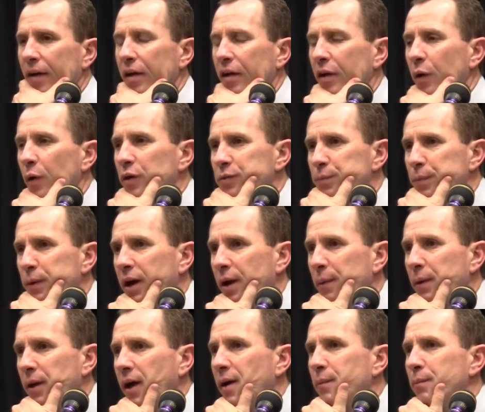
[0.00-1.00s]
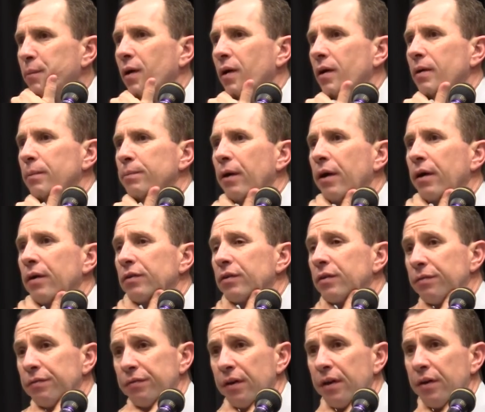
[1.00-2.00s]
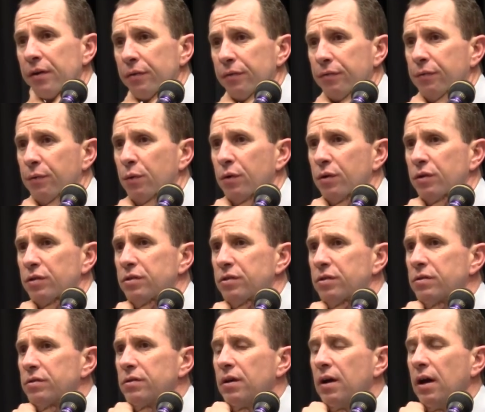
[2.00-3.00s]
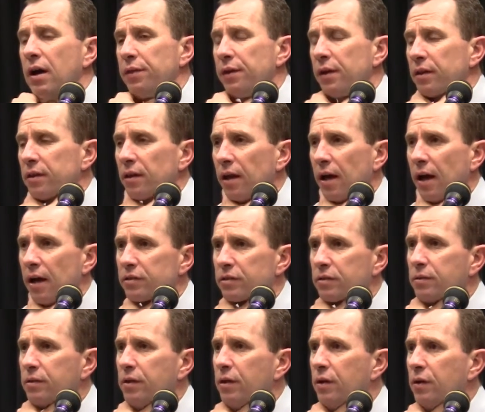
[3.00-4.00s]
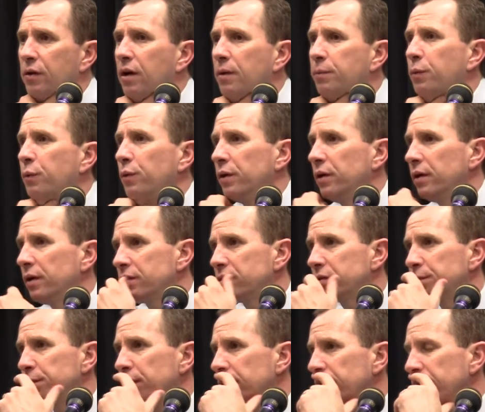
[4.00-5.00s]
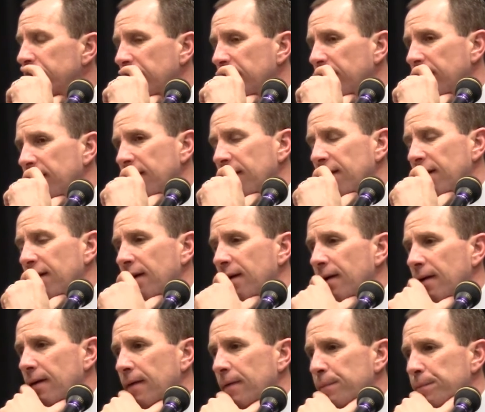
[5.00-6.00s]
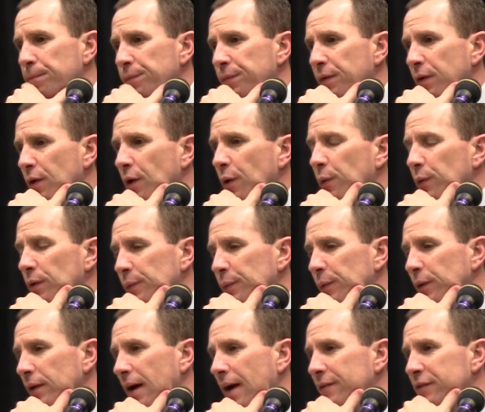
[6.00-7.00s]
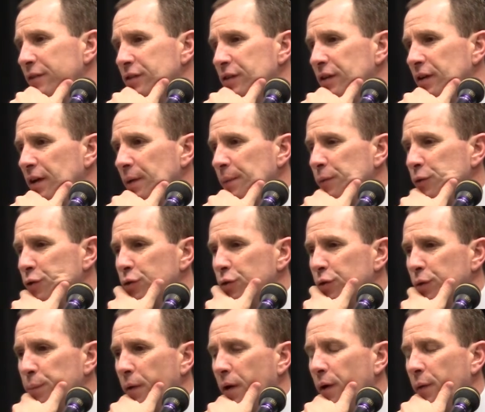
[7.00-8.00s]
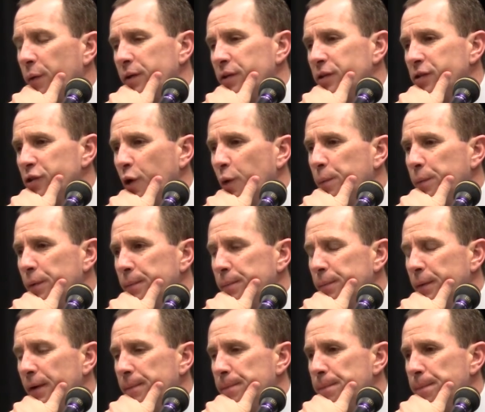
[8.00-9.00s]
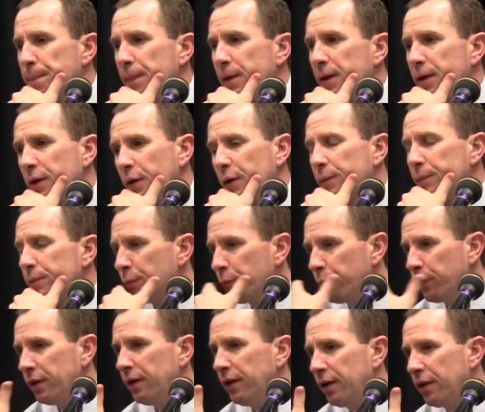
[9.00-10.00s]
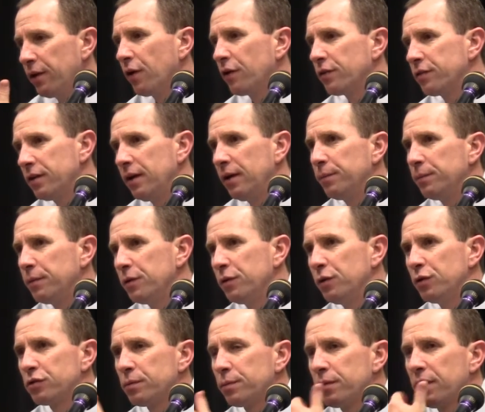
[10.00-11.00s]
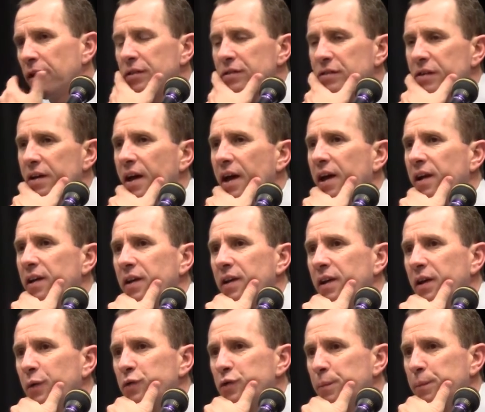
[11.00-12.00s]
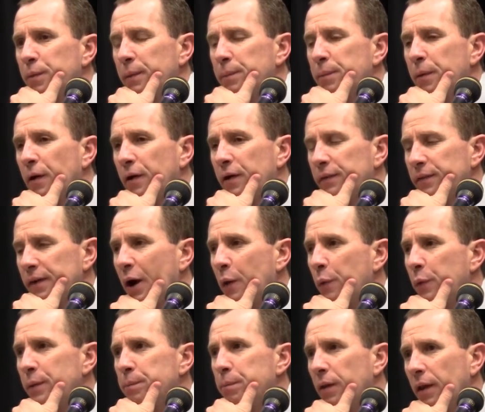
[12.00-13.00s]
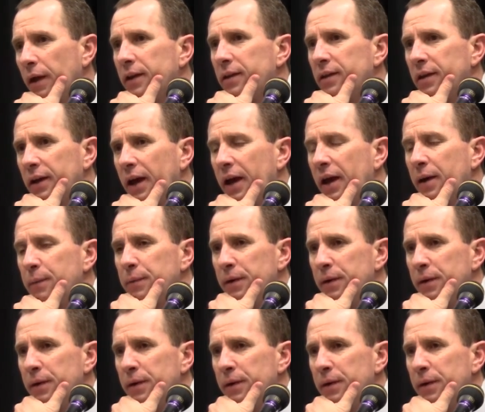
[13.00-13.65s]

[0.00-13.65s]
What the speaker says: You know, he's become a lot better defender for us, I think, the last couple weeks. But, you know, we'll obviously get him to shoot the ball when he's open. But, you know, we needed our team to do some things tonight, and he was a big part of how we played the game.